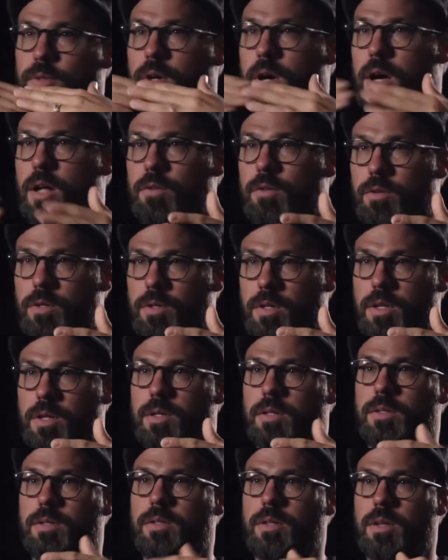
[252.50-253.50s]
after
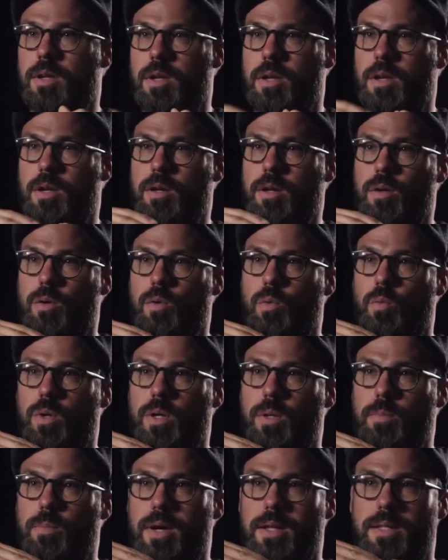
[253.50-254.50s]
100 years,
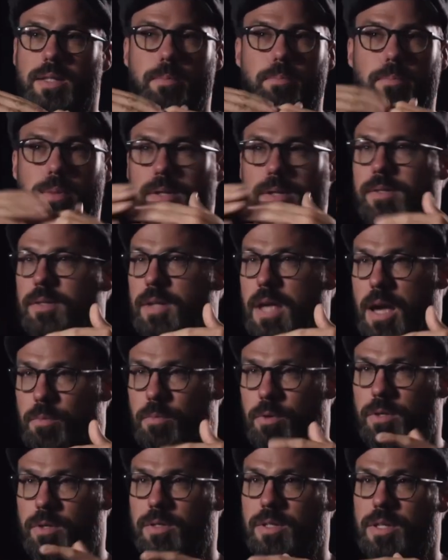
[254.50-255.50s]
we made the best
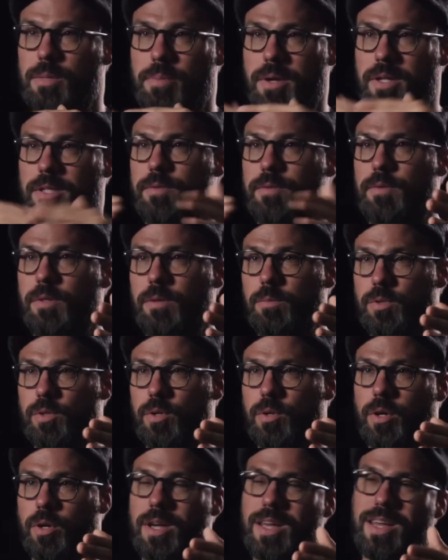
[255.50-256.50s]
cameras and the best
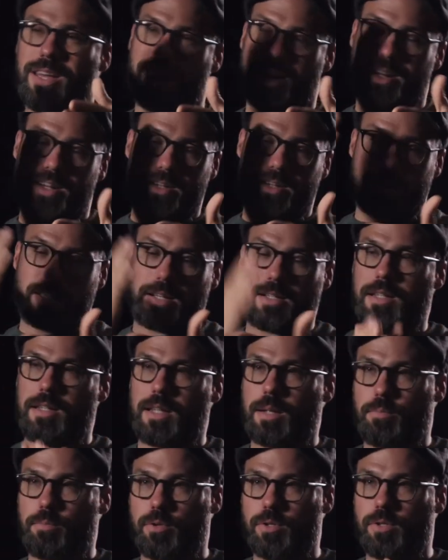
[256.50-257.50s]
film stock. And
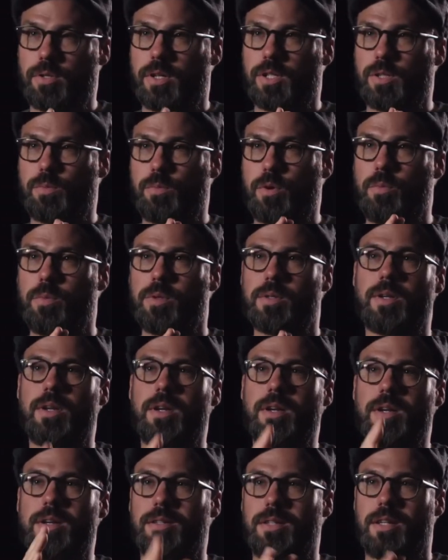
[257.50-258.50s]
exactly at that precise
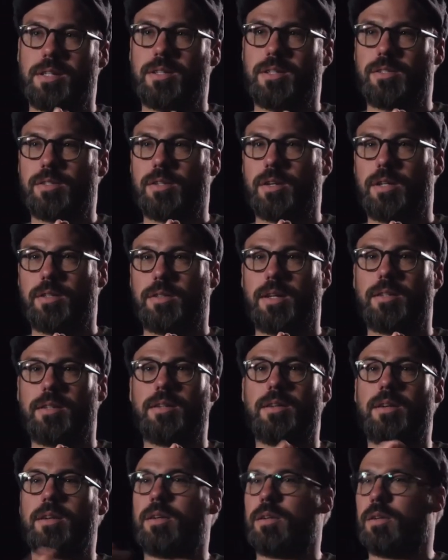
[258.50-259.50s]
moment, they
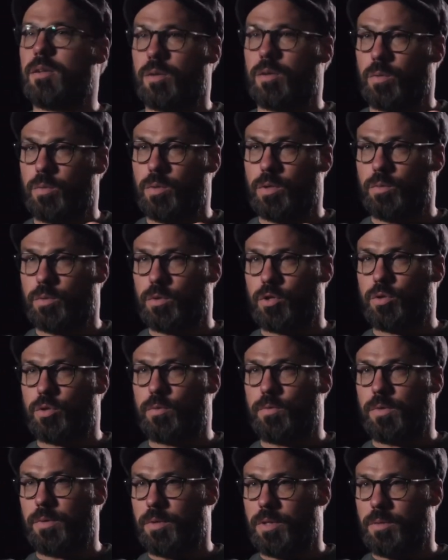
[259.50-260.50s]
decide that we don't
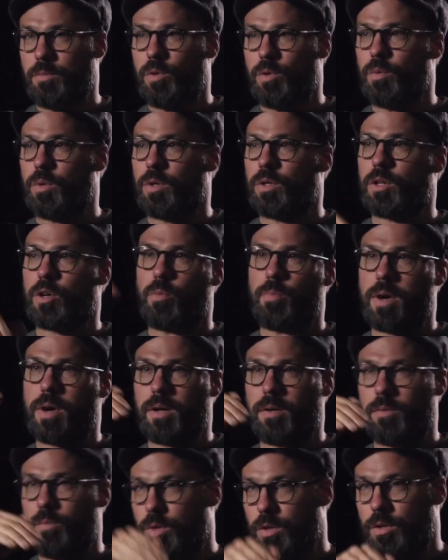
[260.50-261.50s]
want to shoot film anymore. We're
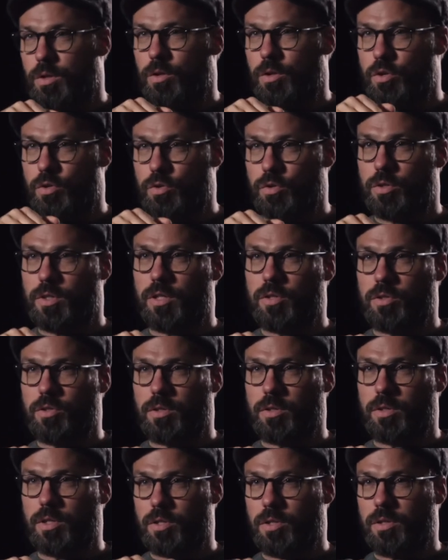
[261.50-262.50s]
going to go
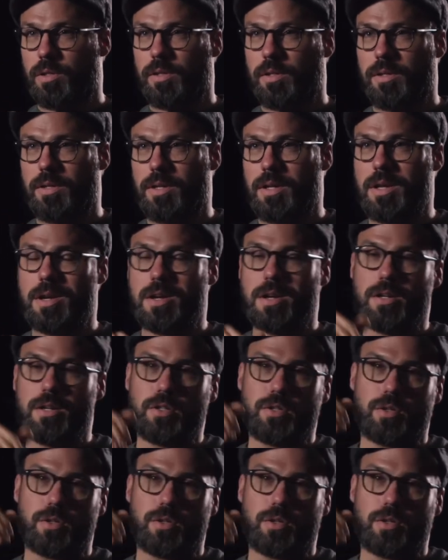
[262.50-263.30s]
shoot digital.